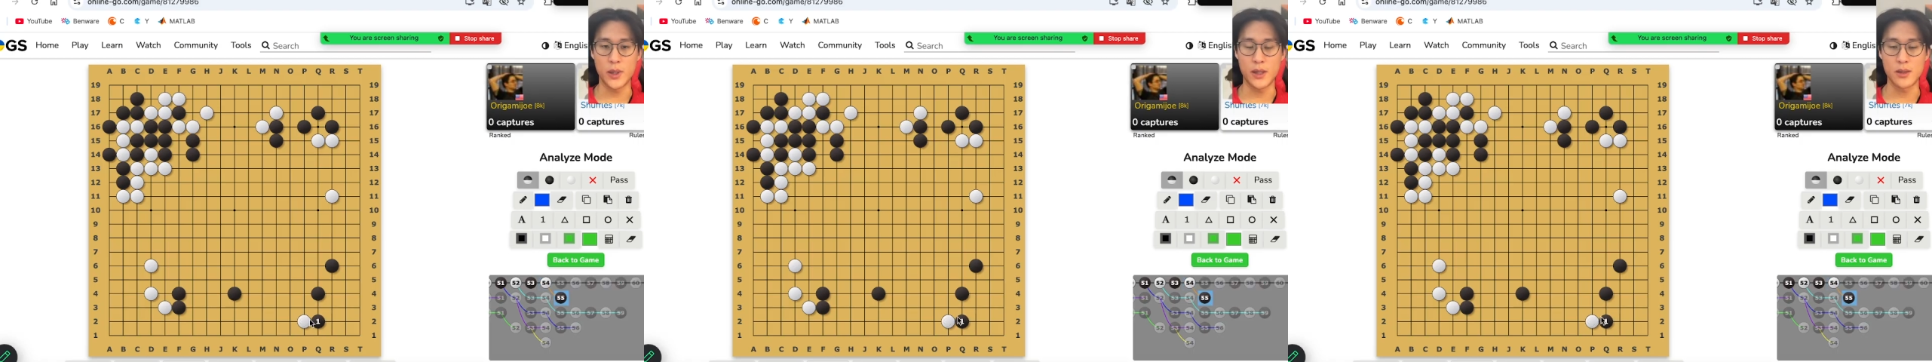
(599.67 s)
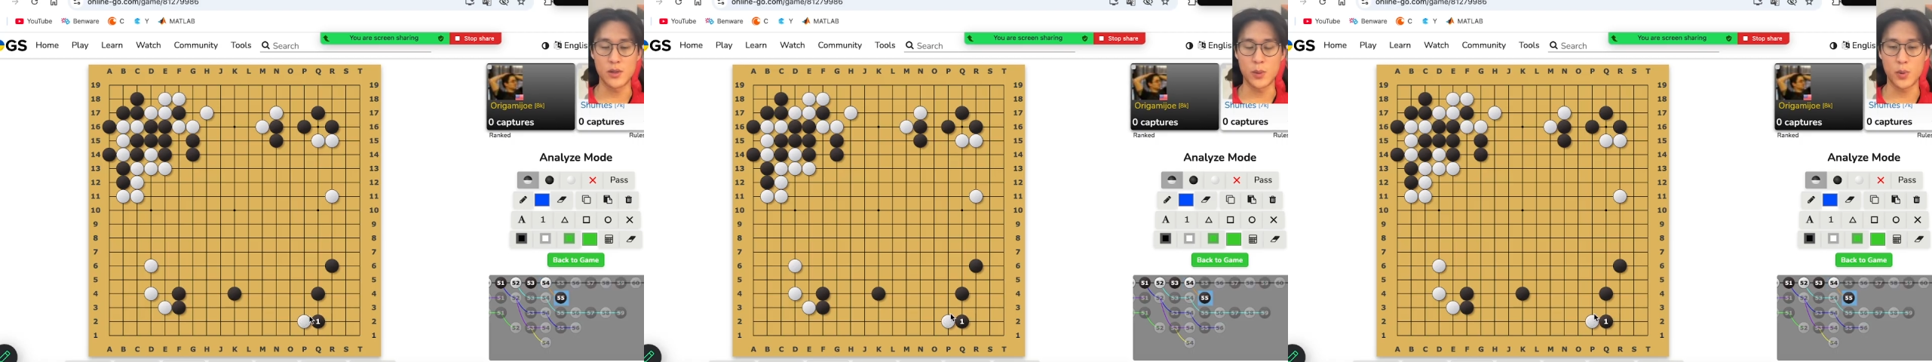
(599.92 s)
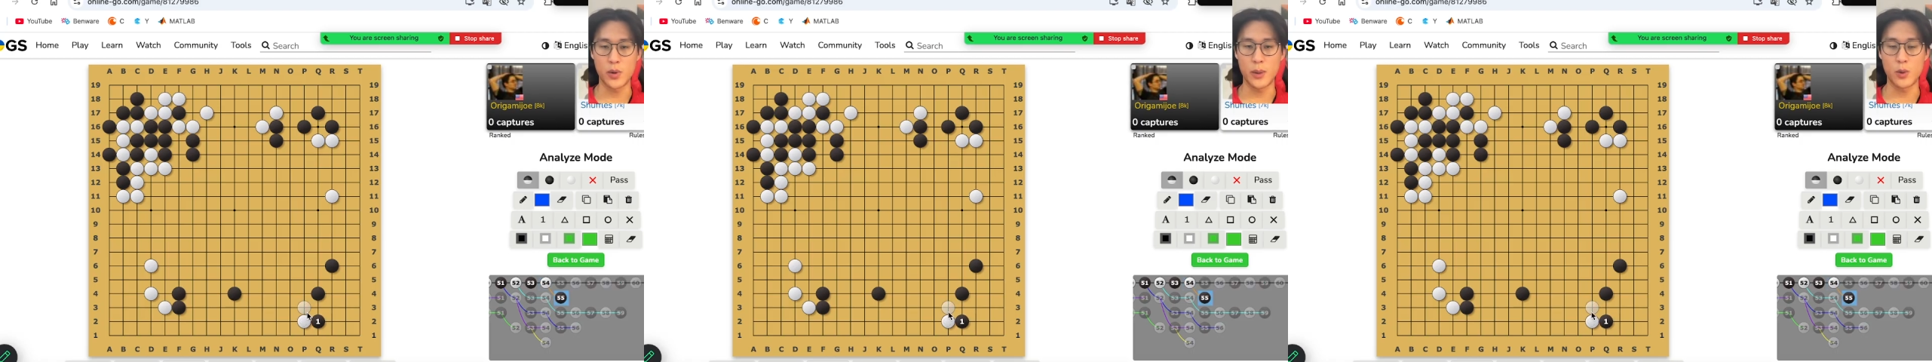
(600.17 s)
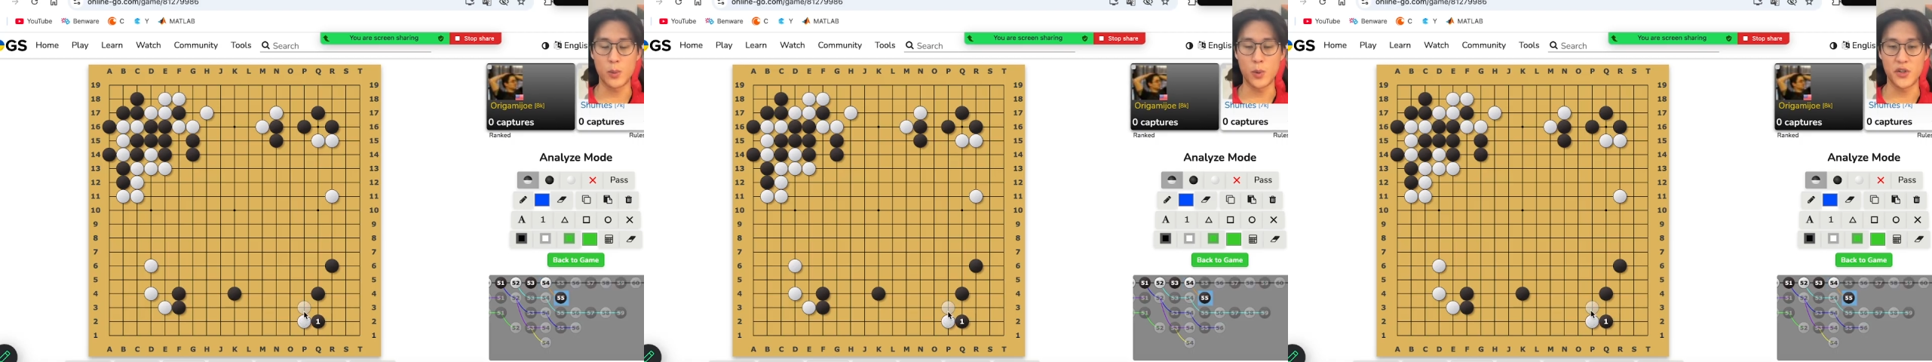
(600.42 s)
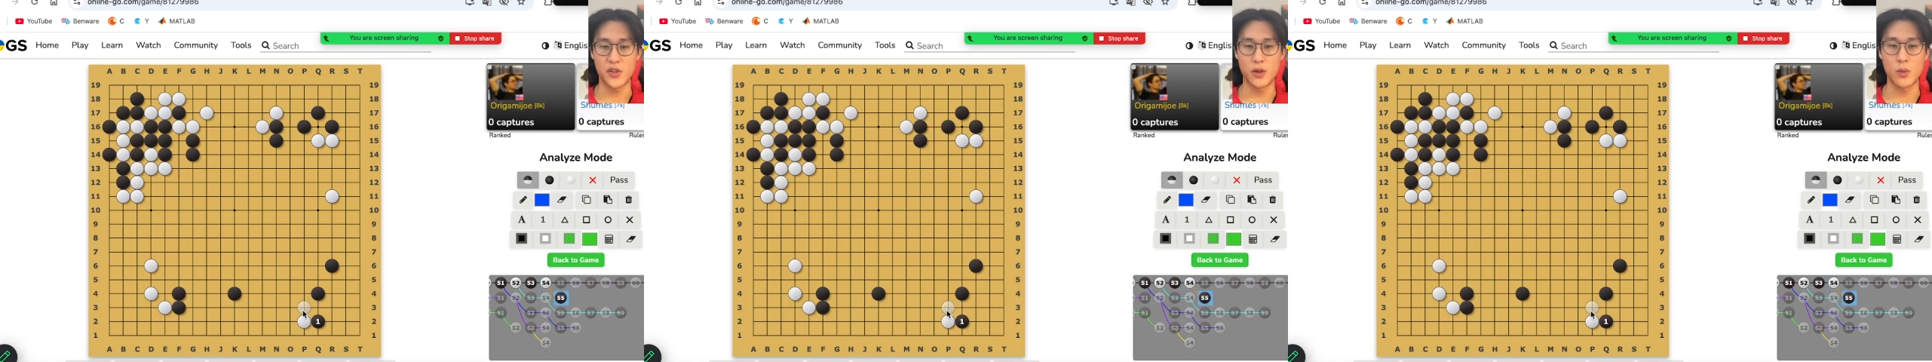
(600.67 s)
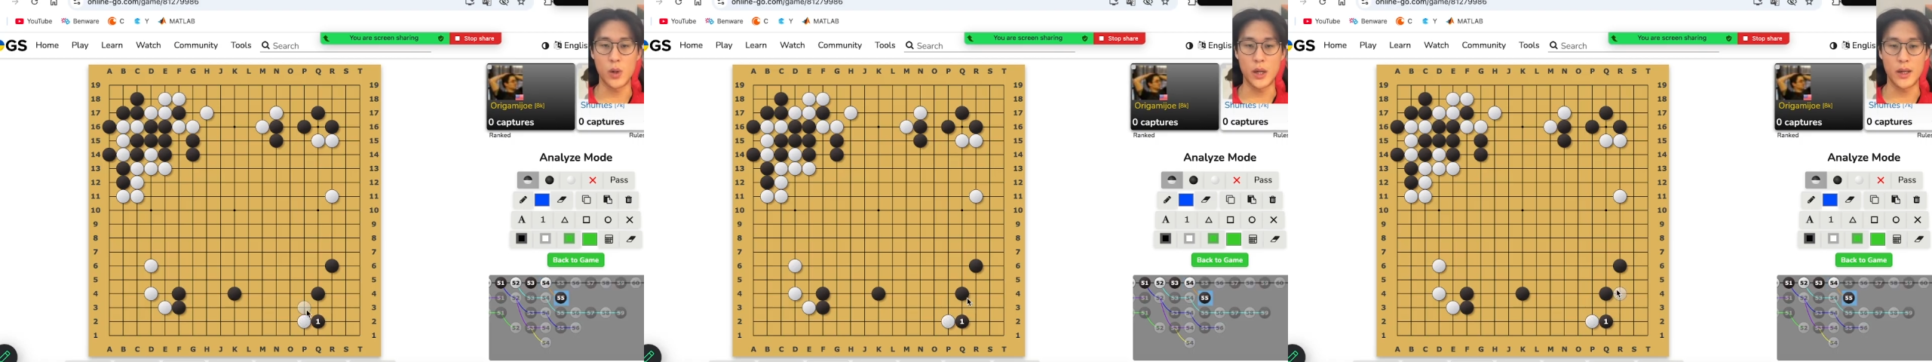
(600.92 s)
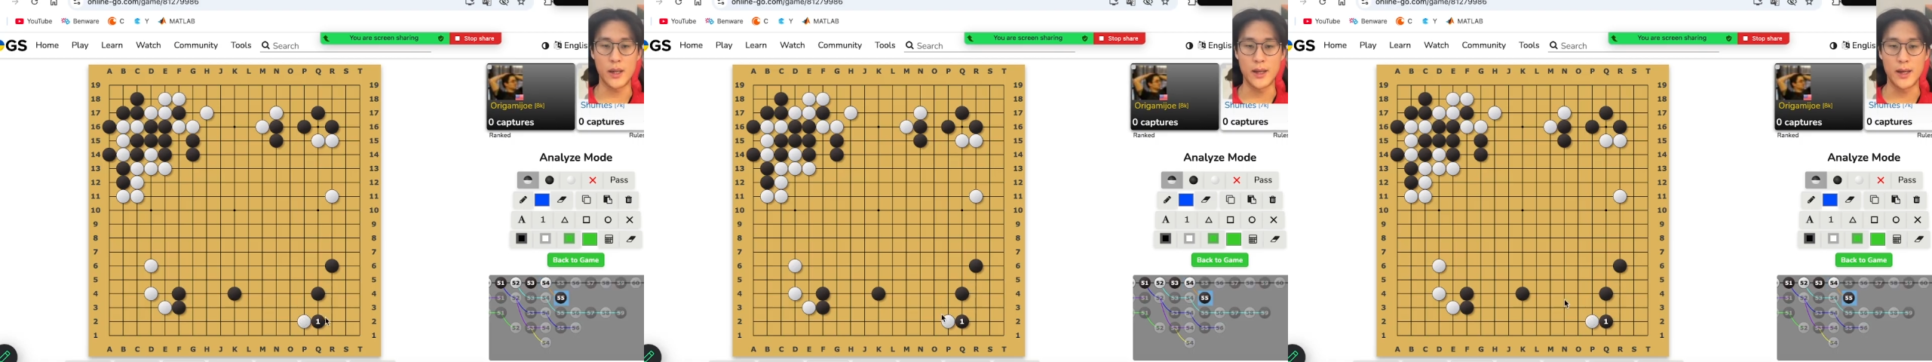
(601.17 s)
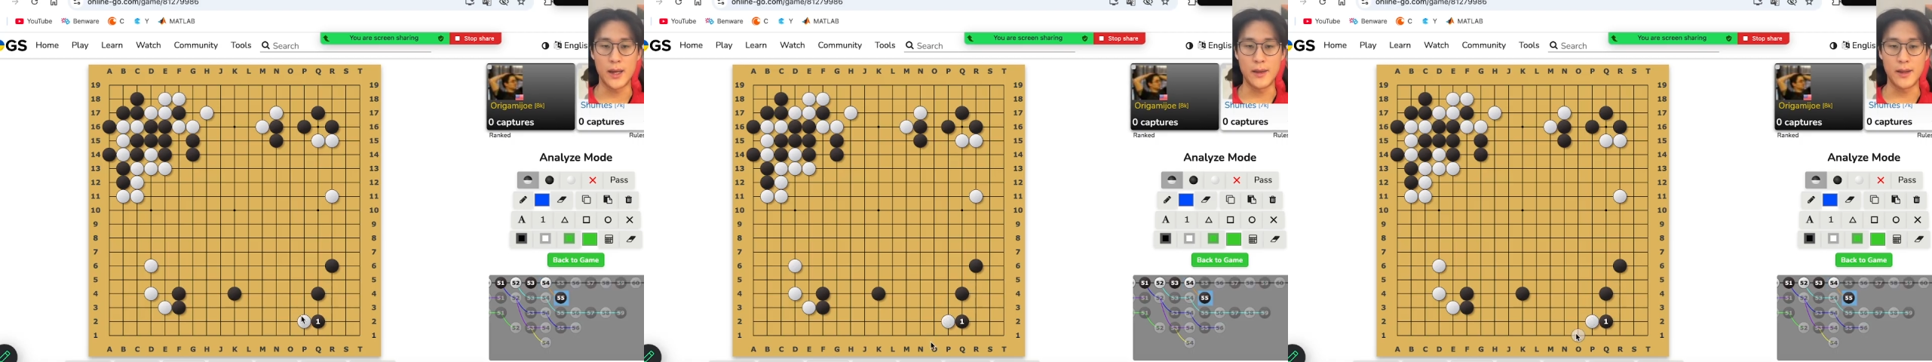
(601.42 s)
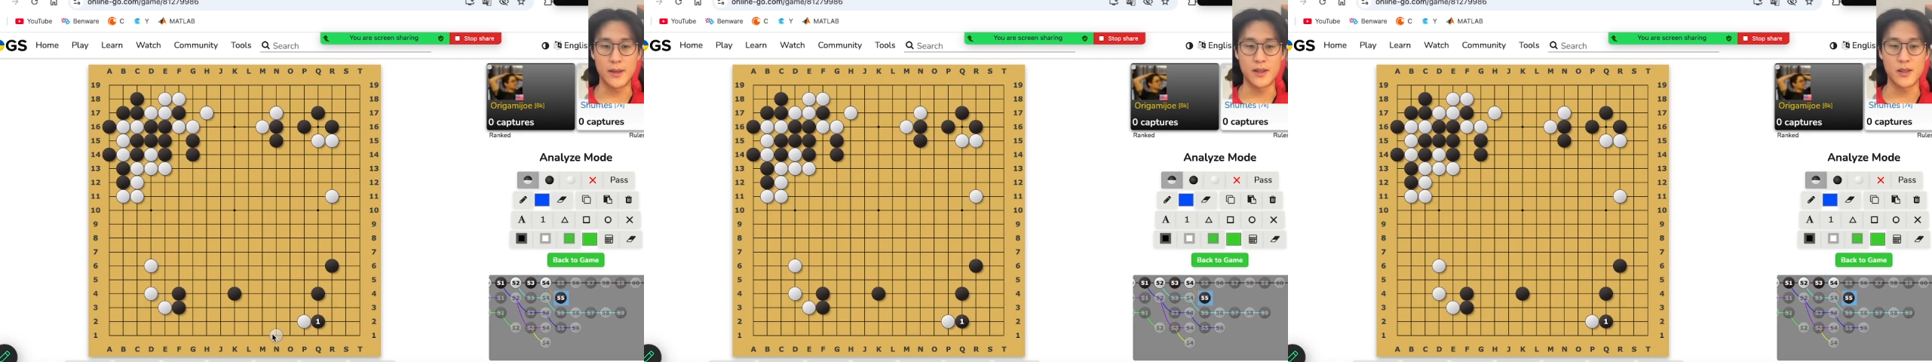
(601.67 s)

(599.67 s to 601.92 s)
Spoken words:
because you're putting more pressure on white, and that this